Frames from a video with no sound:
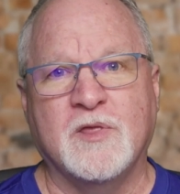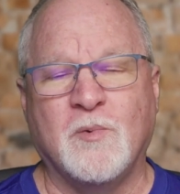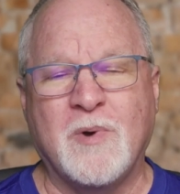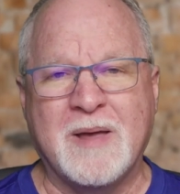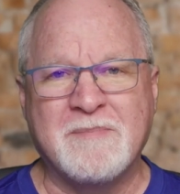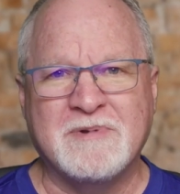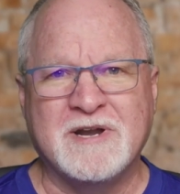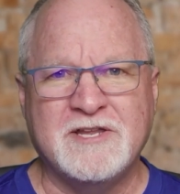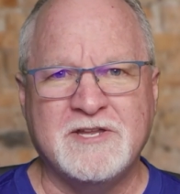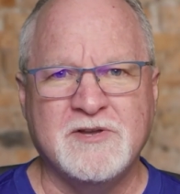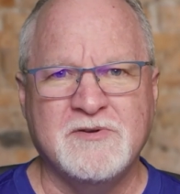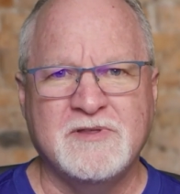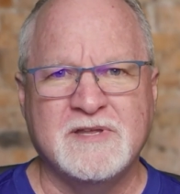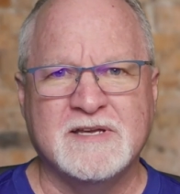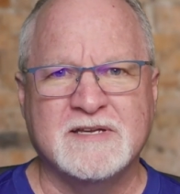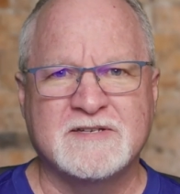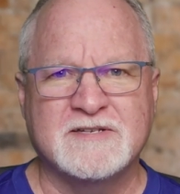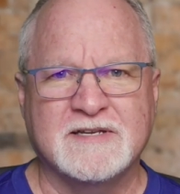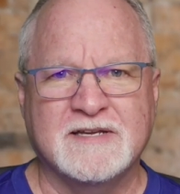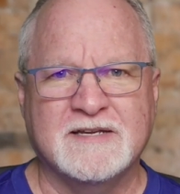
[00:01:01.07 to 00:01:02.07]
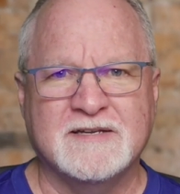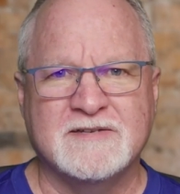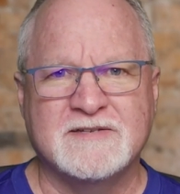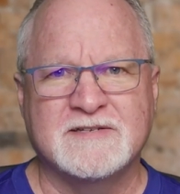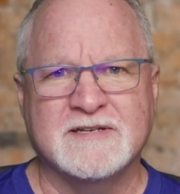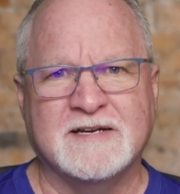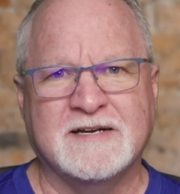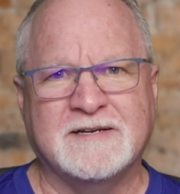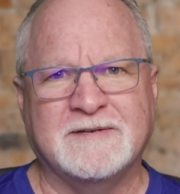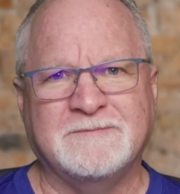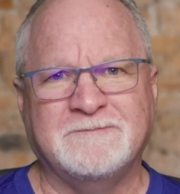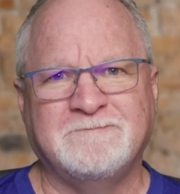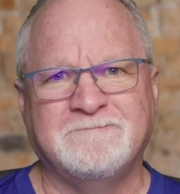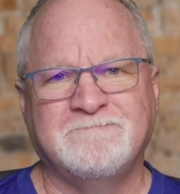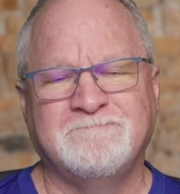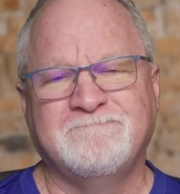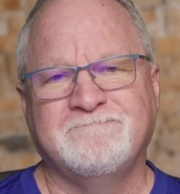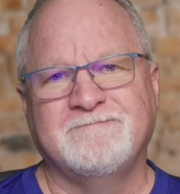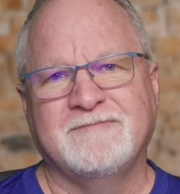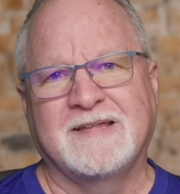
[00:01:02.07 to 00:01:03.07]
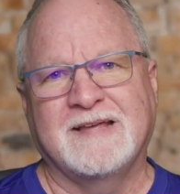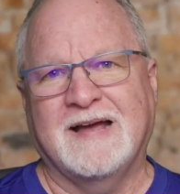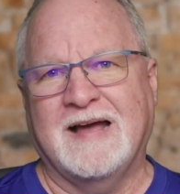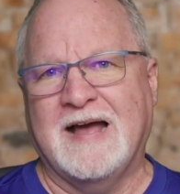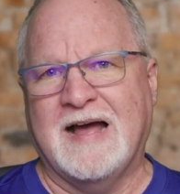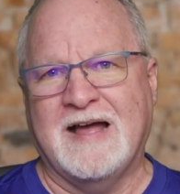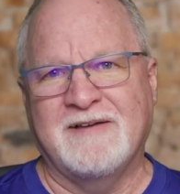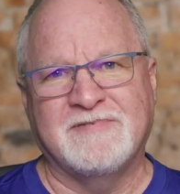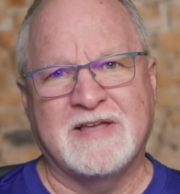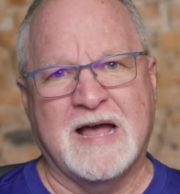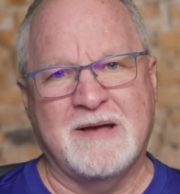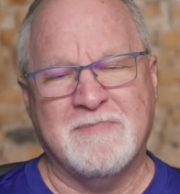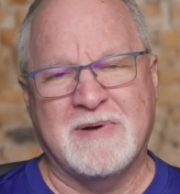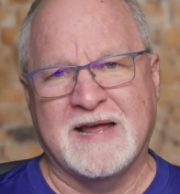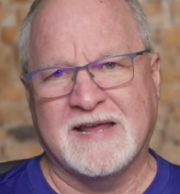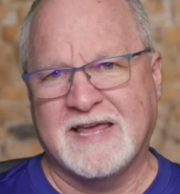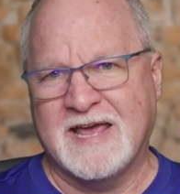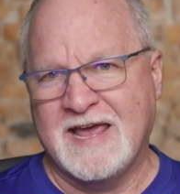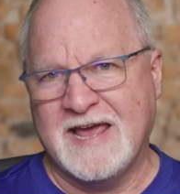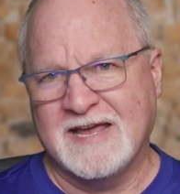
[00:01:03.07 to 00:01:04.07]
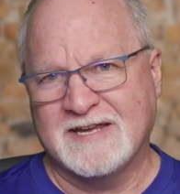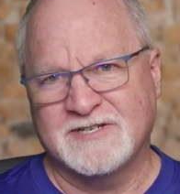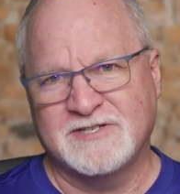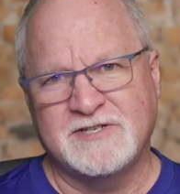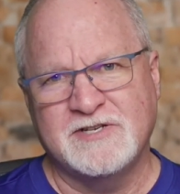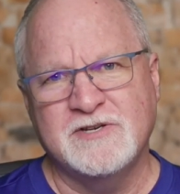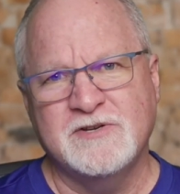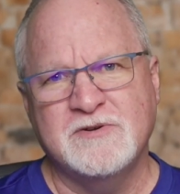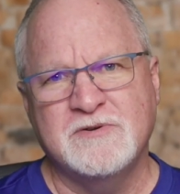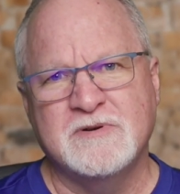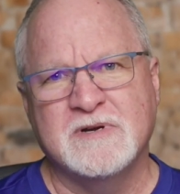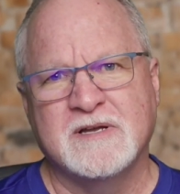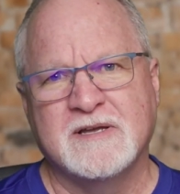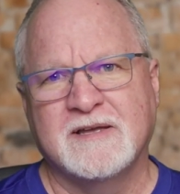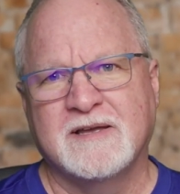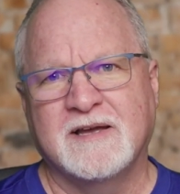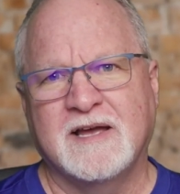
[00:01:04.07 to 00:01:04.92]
the way I'm going to do this is uh, I've got my KX2